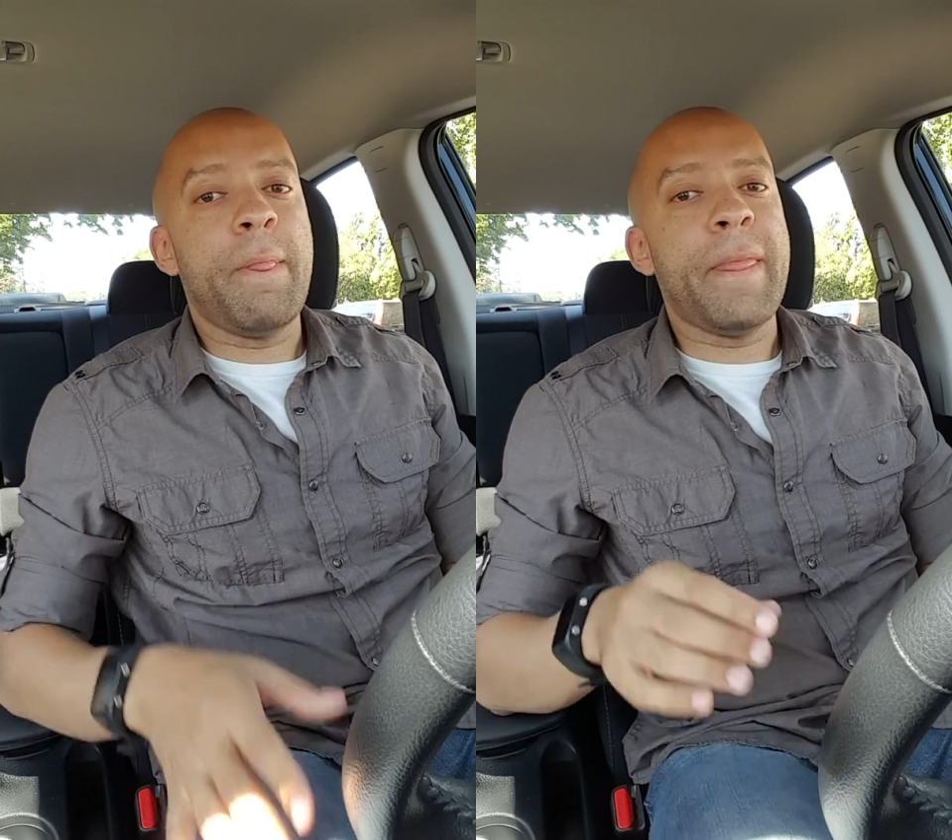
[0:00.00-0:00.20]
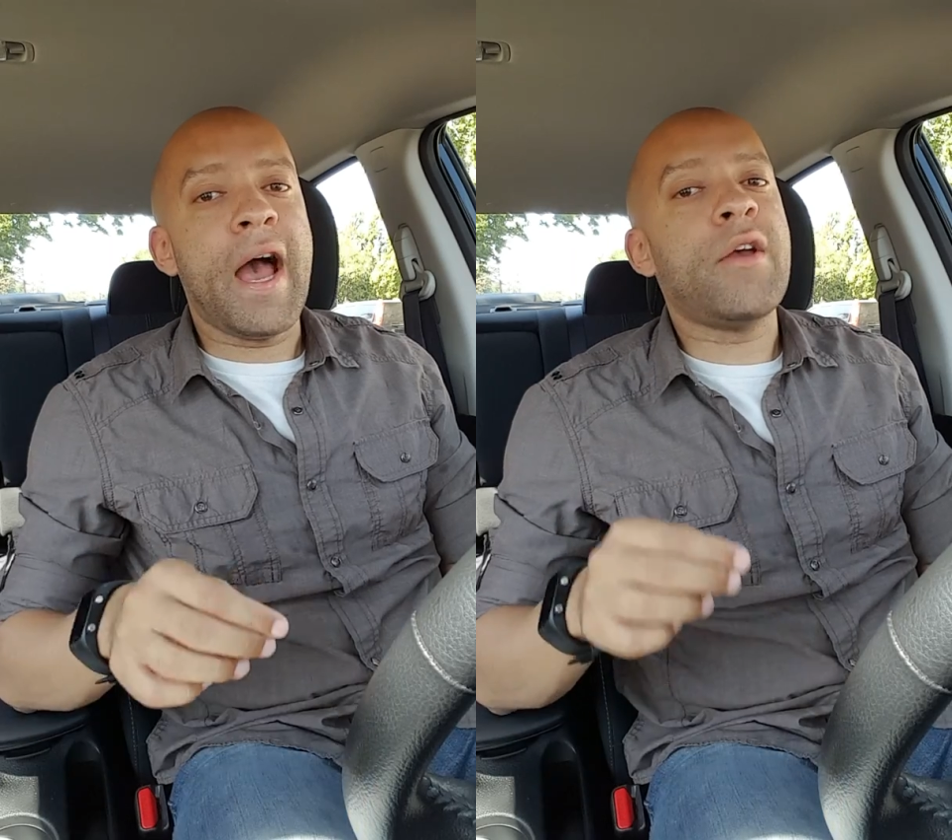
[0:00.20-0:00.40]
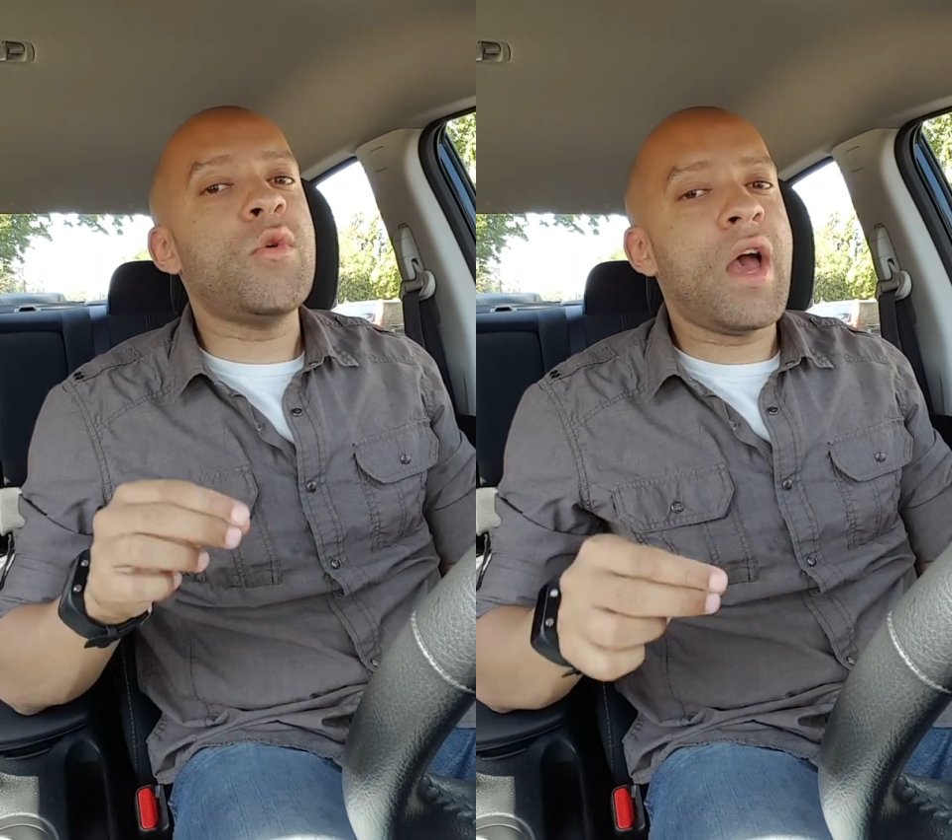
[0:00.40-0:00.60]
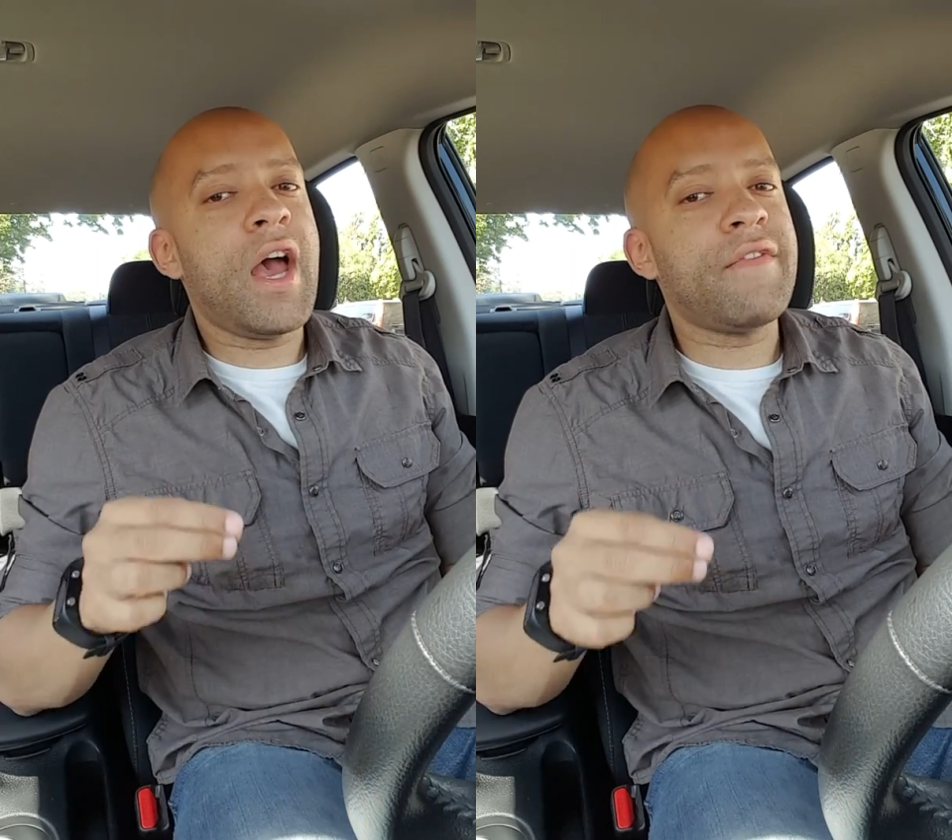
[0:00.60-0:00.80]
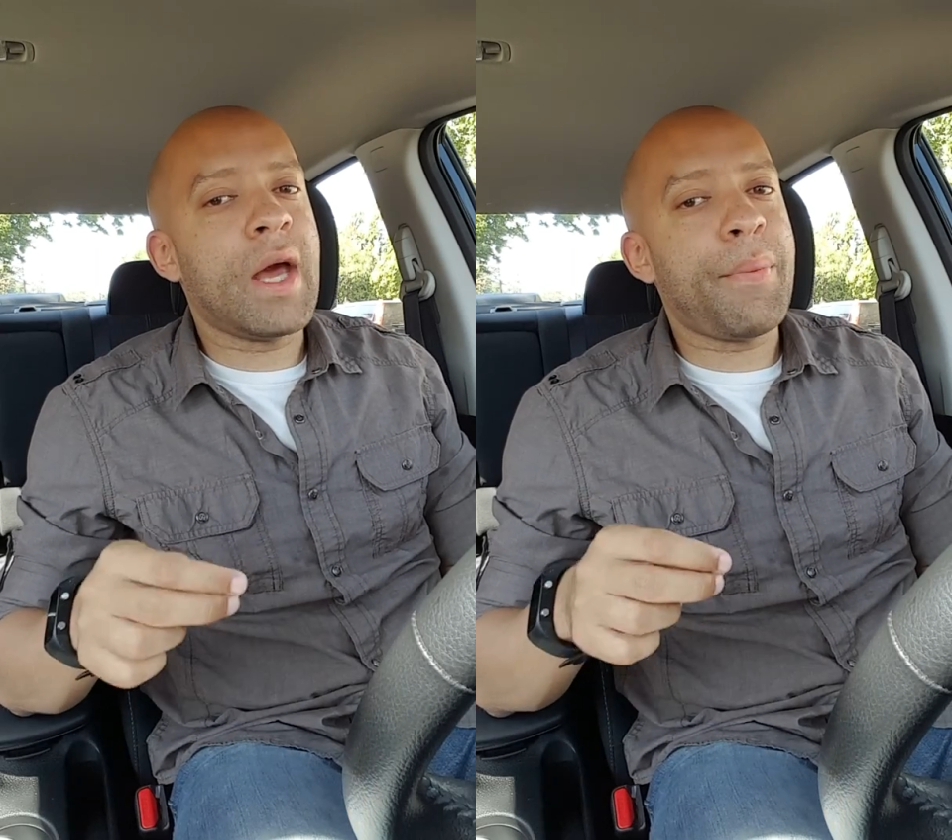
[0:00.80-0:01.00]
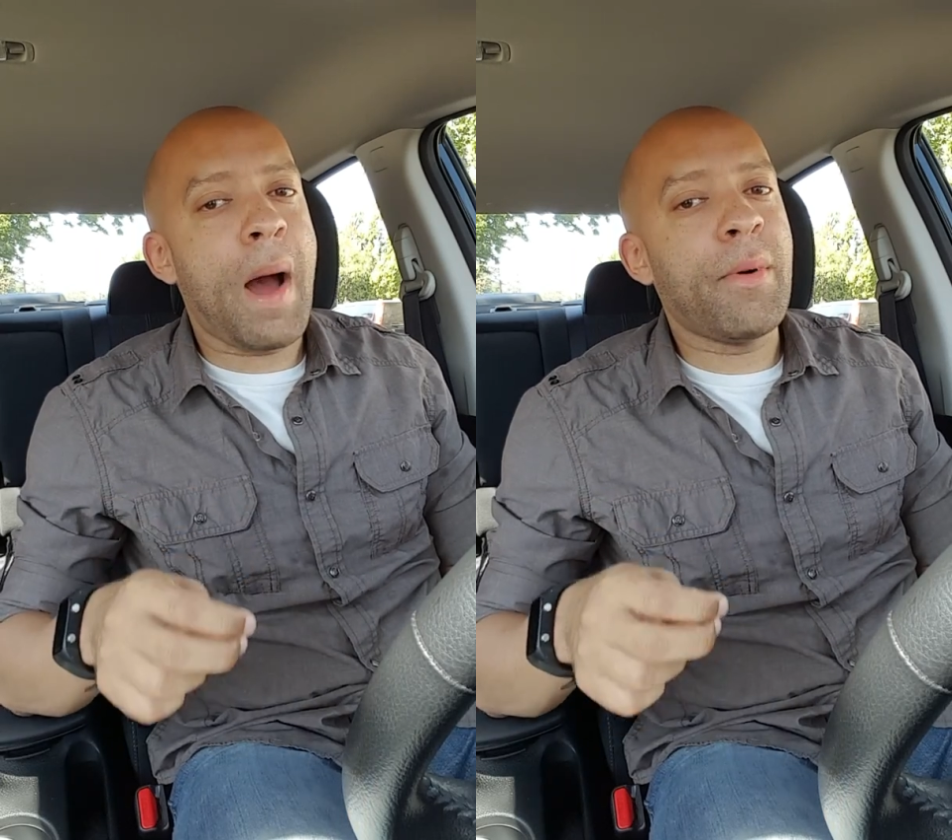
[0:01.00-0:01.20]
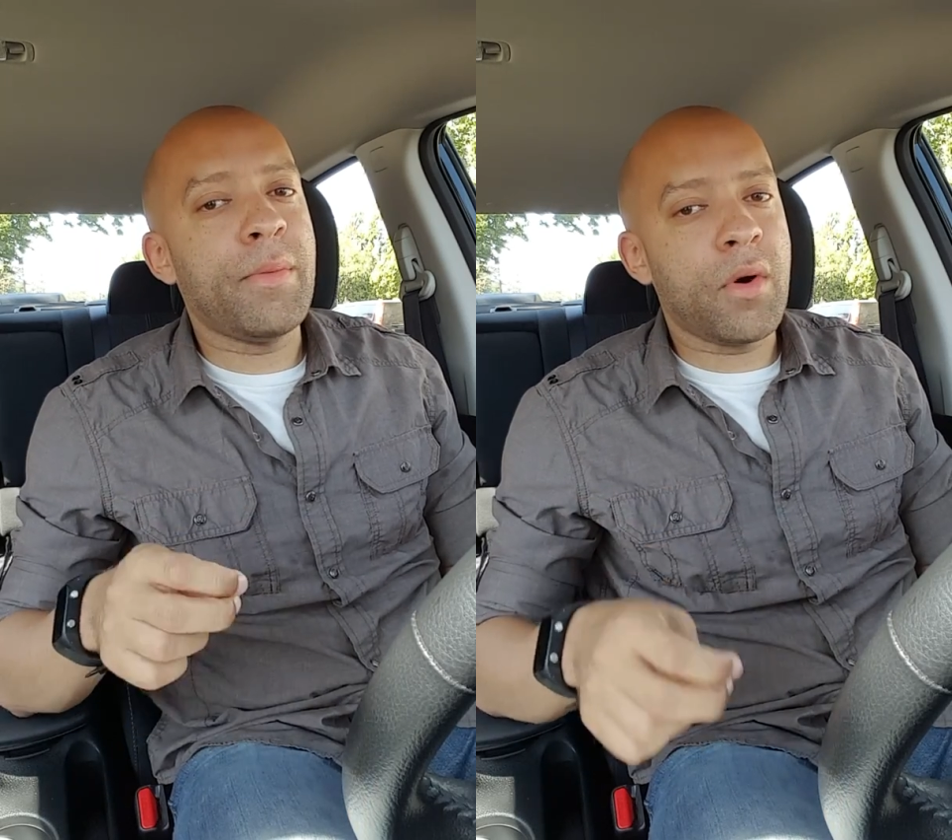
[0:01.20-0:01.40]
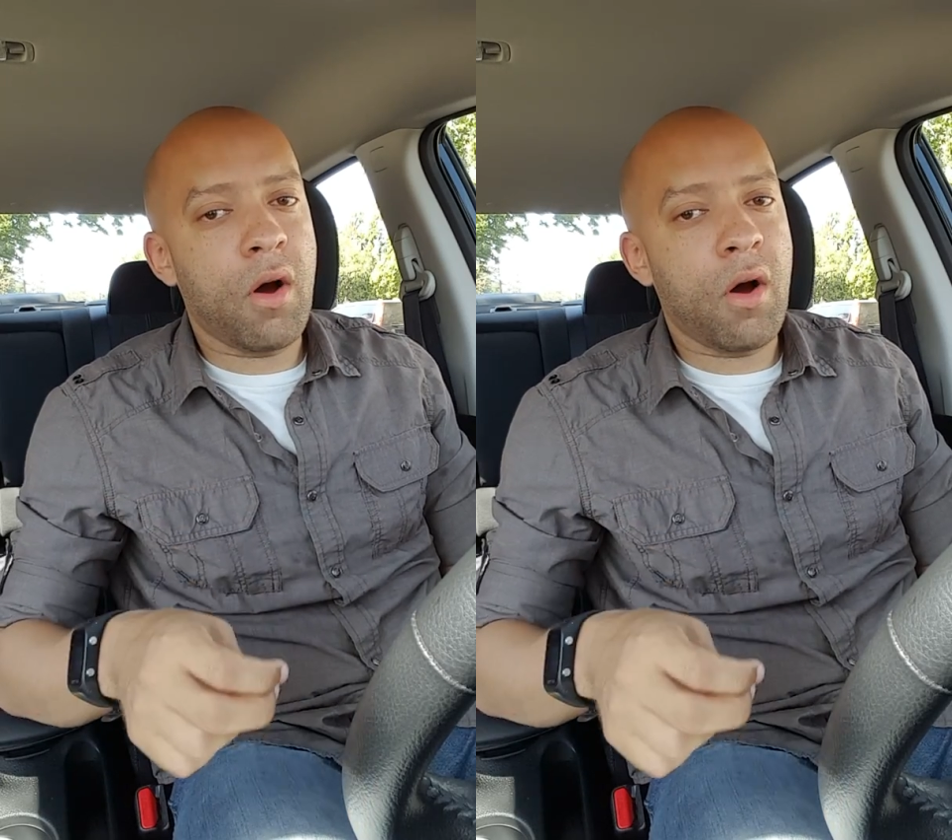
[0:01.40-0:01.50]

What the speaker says: Now you have that probable